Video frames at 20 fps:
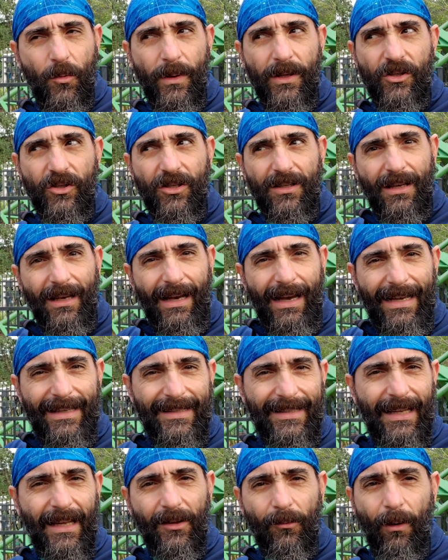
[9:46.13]
which I
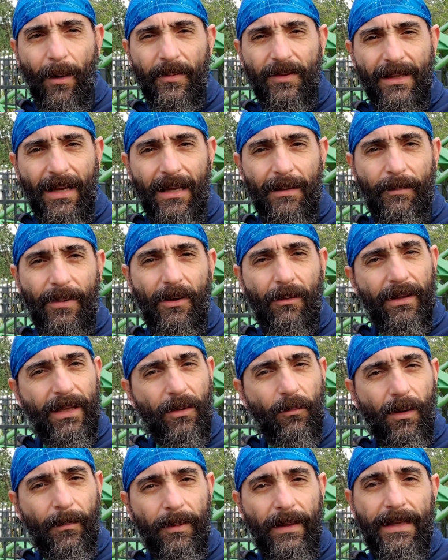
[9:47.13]
see on the website, but only
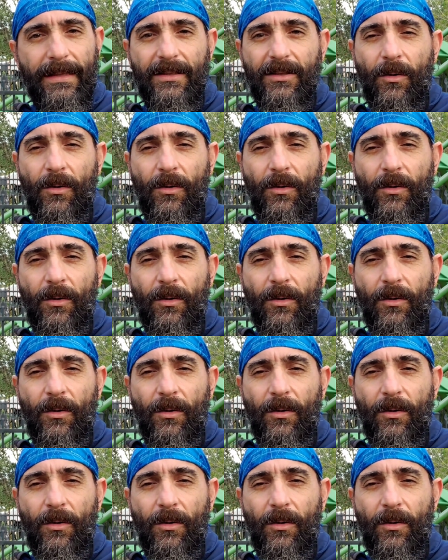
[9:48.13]
in one place.